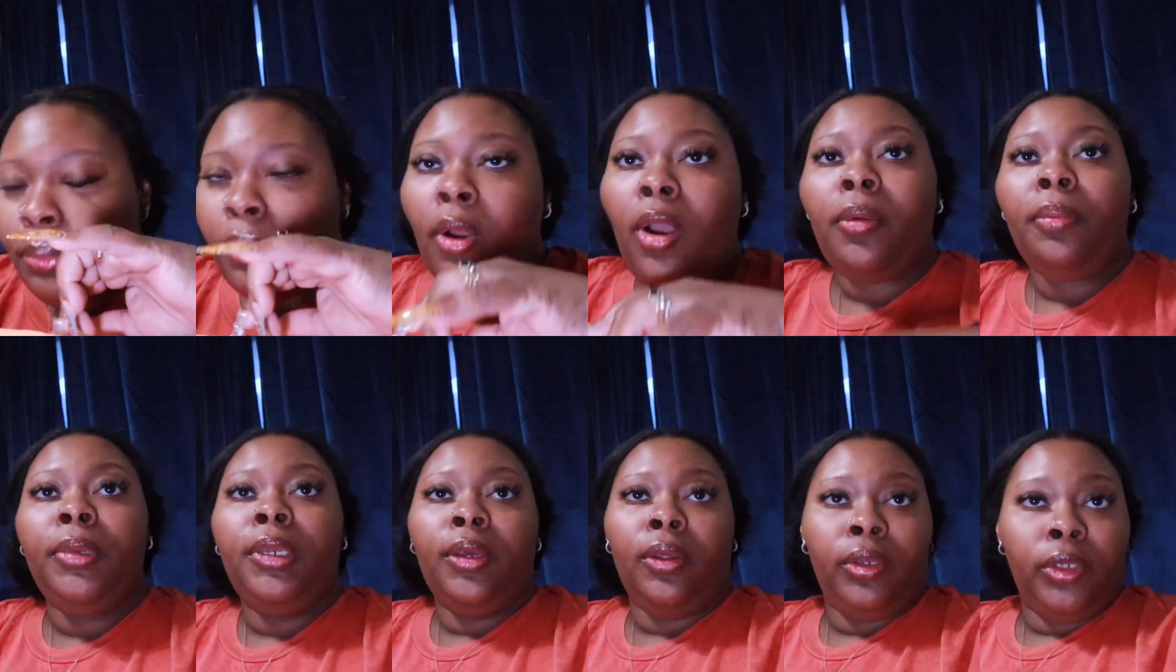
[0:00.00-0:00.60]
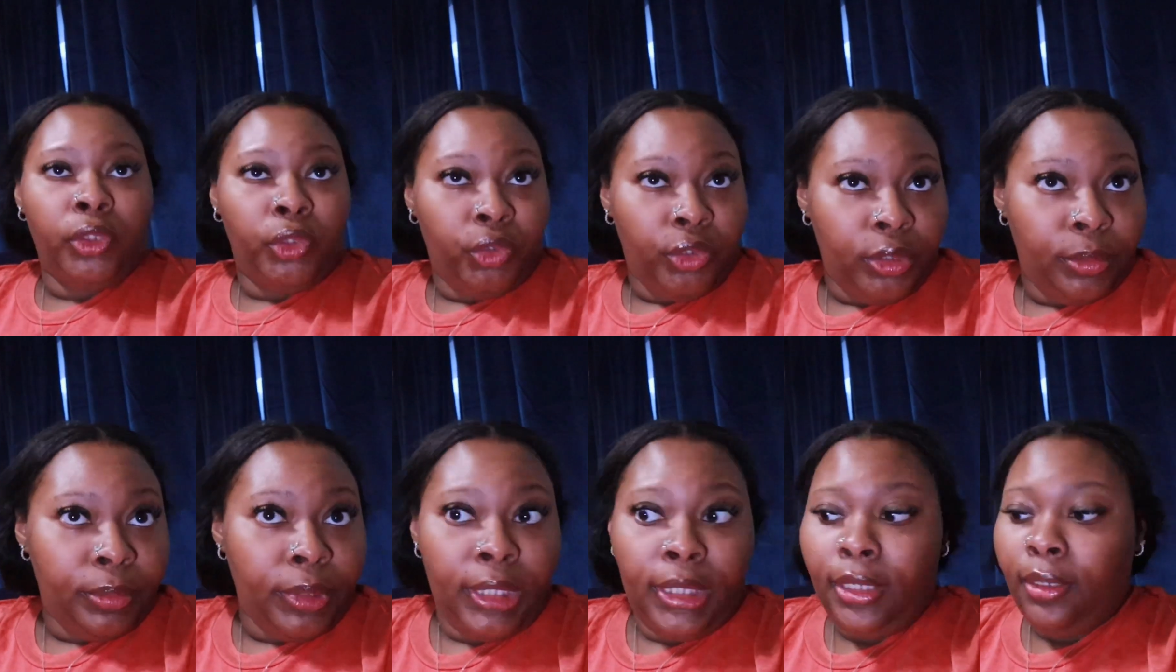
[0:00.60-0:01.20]
brought me on this trip
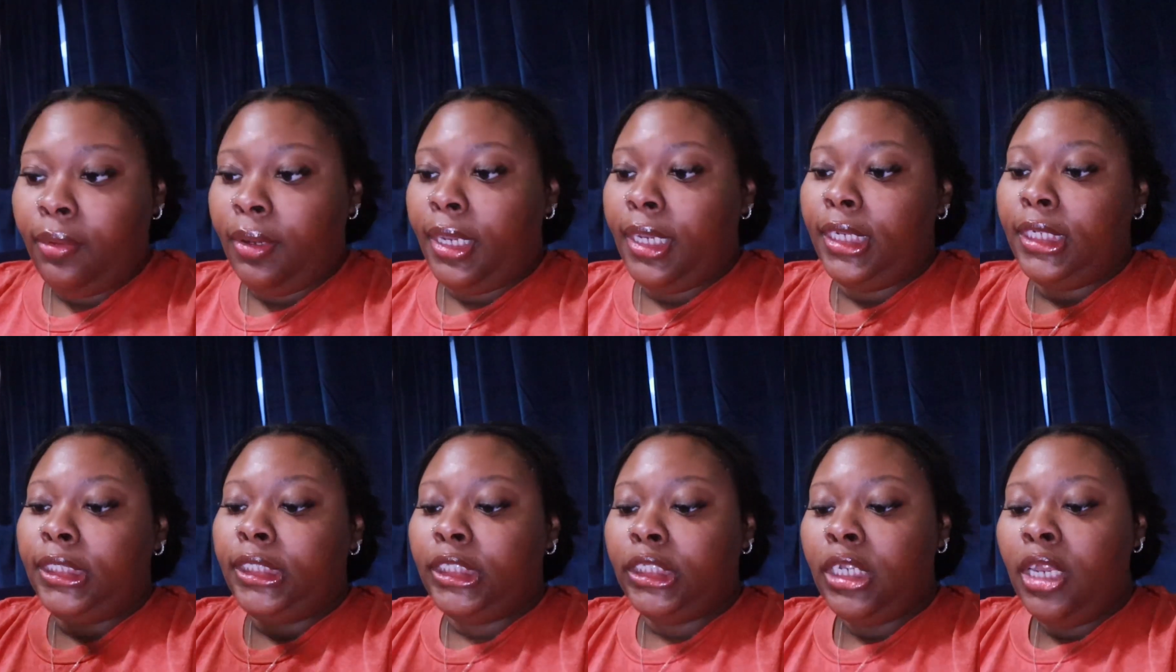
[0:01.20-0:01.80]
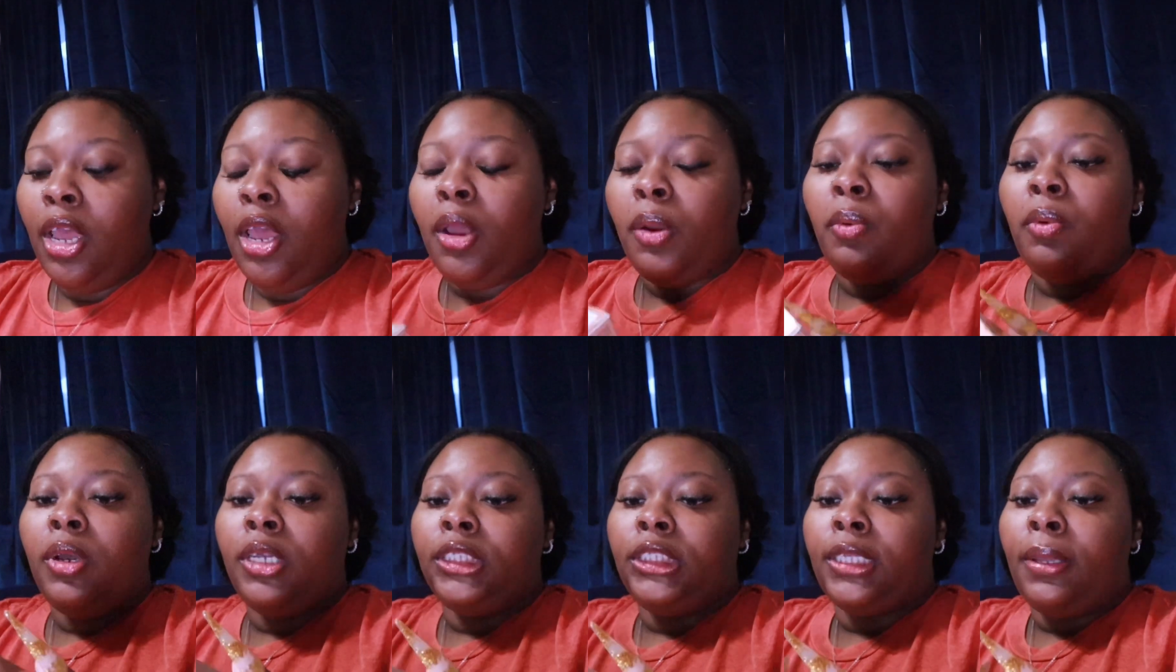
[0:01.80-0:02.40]
anyways
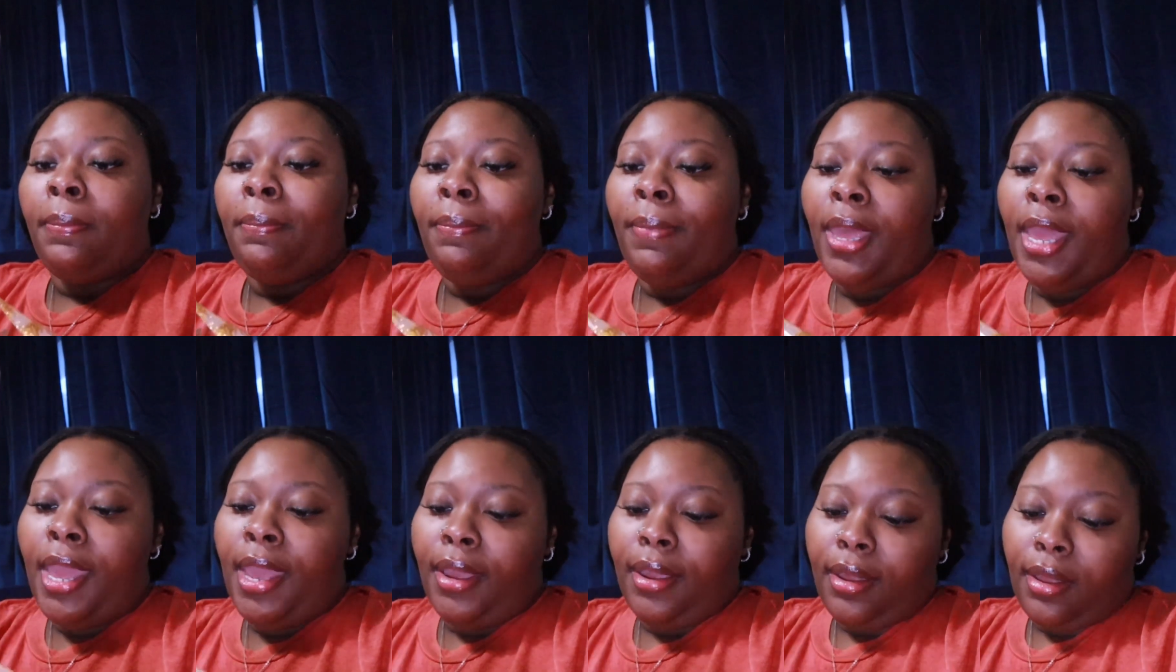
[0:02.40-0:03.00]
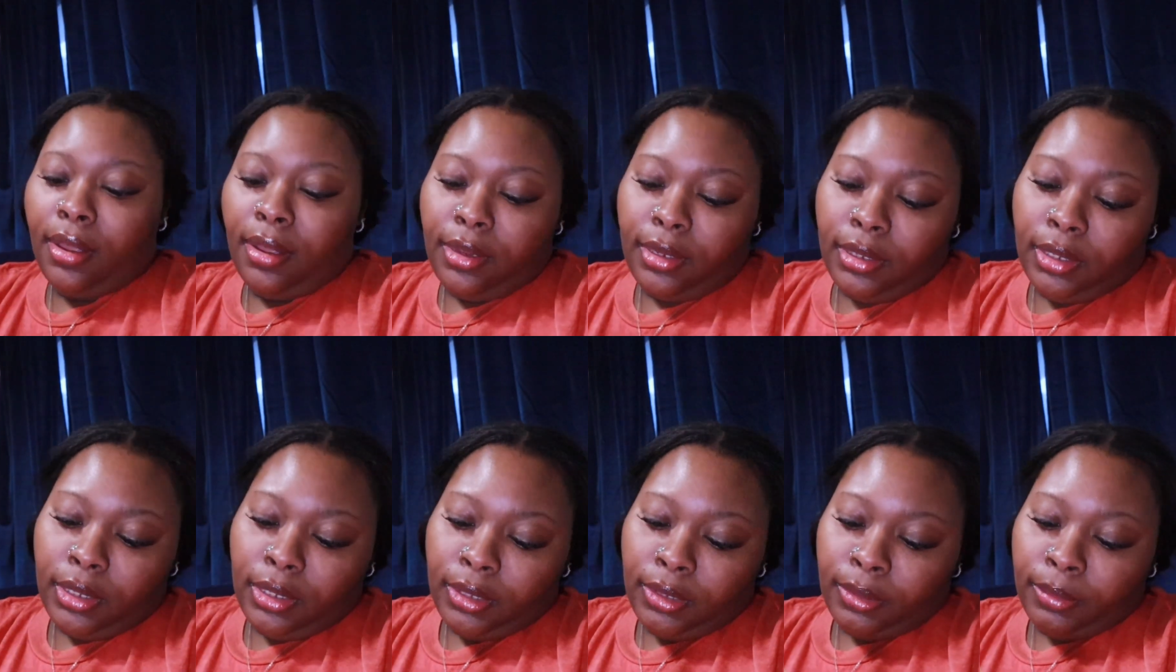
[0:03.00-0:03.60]
was the MAC
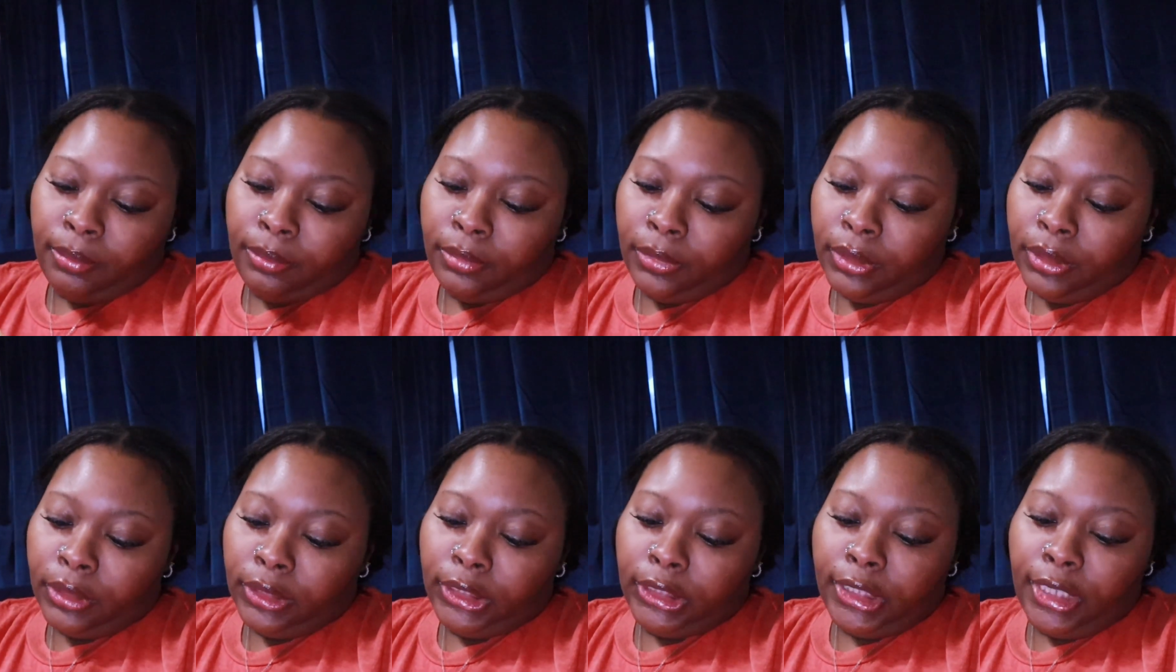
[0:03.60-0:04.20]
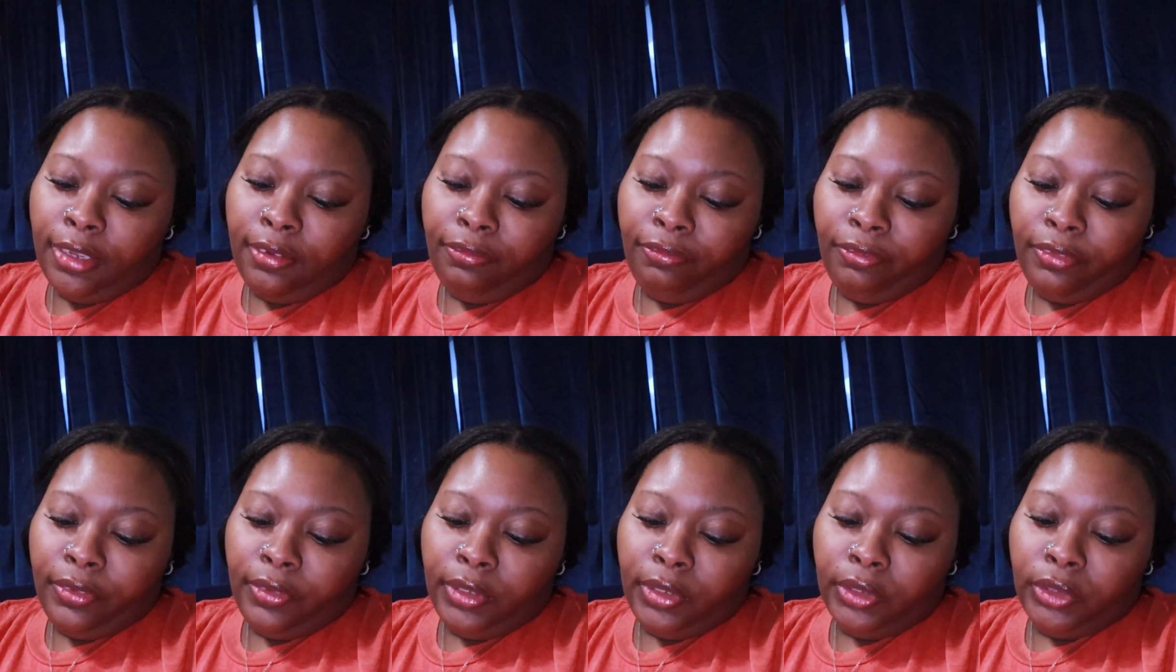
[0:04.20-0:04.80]
um, Skin
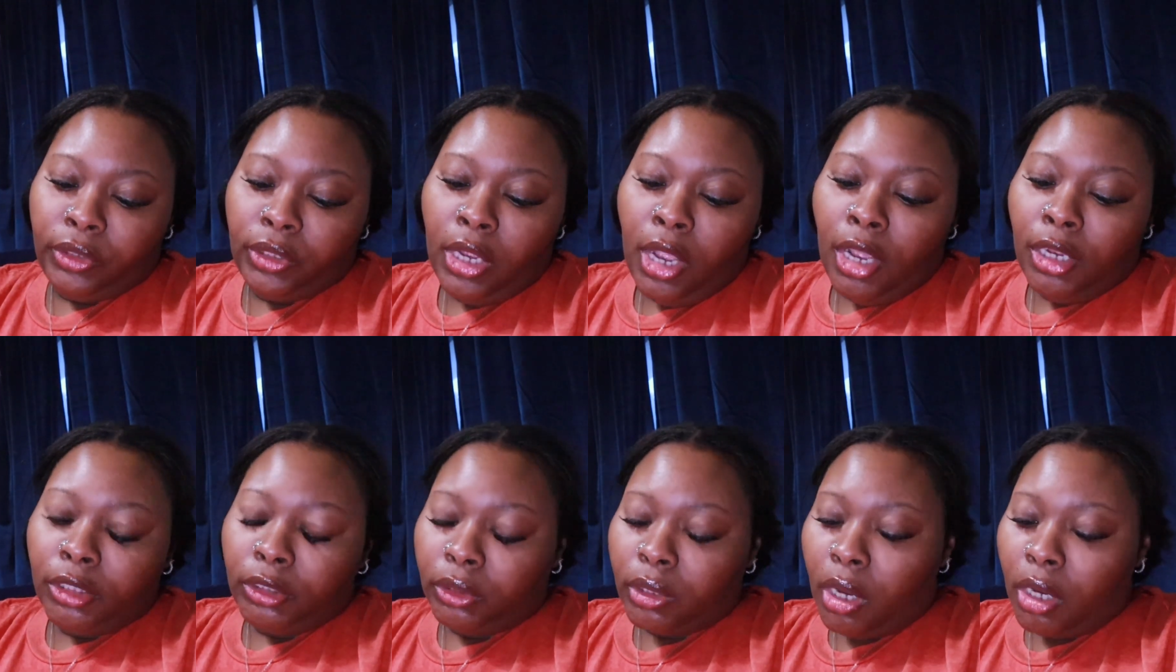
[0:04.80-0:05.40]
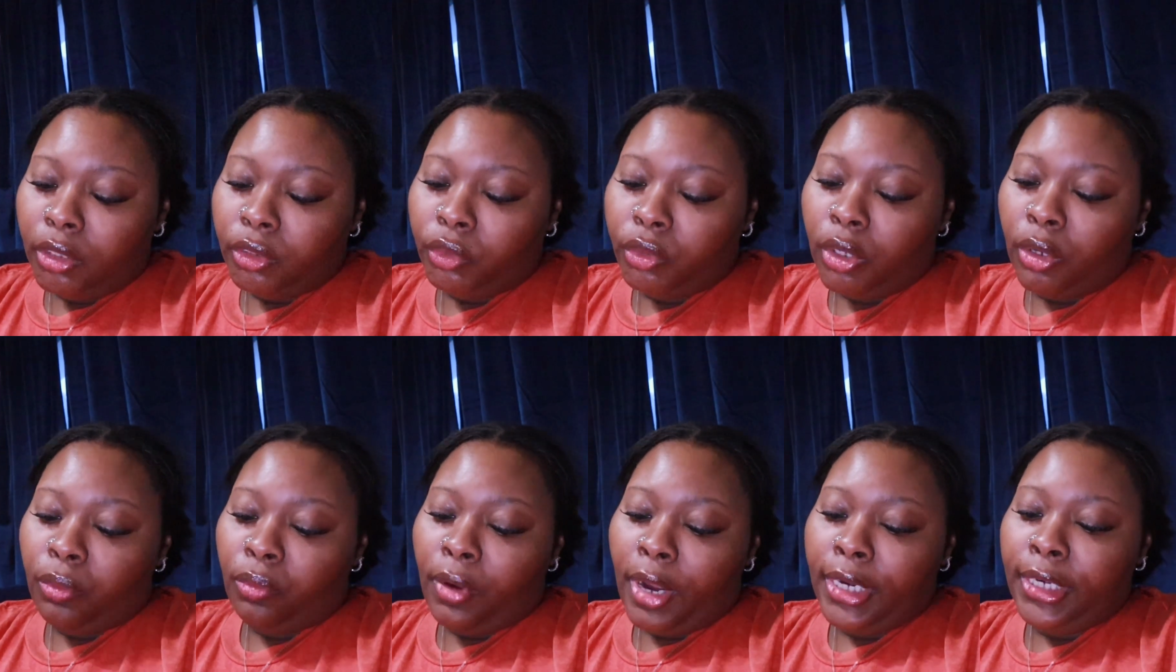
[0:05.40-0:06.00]
Finish
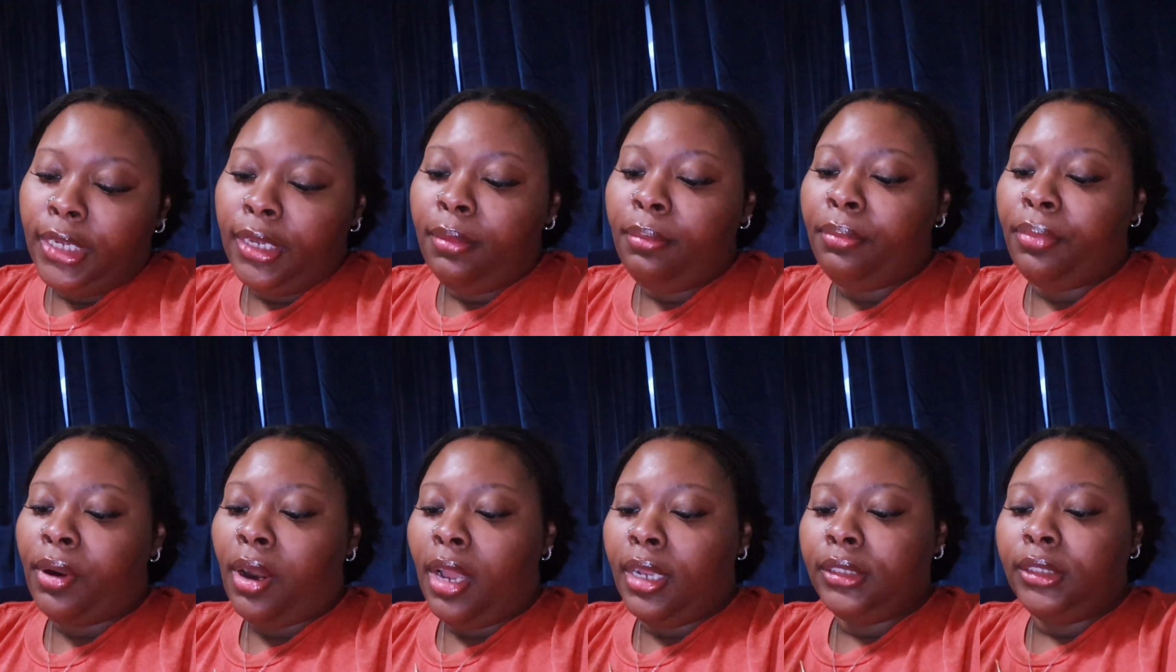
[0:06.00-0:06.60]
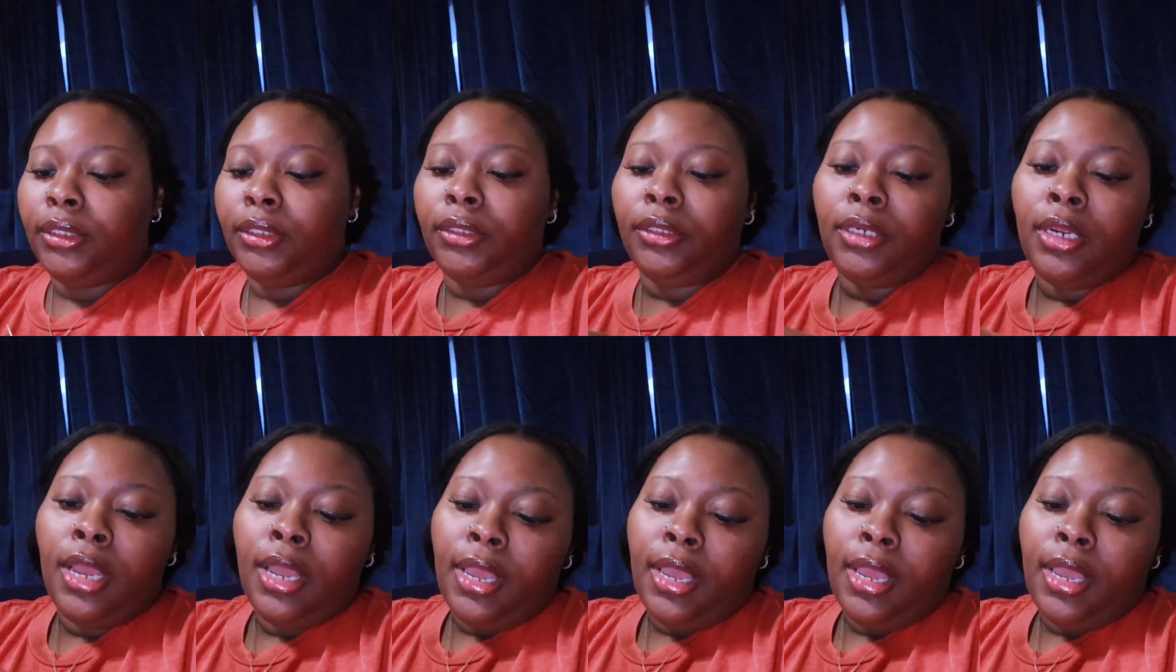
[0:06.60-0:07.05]
Starstruck Radiant Bronzer,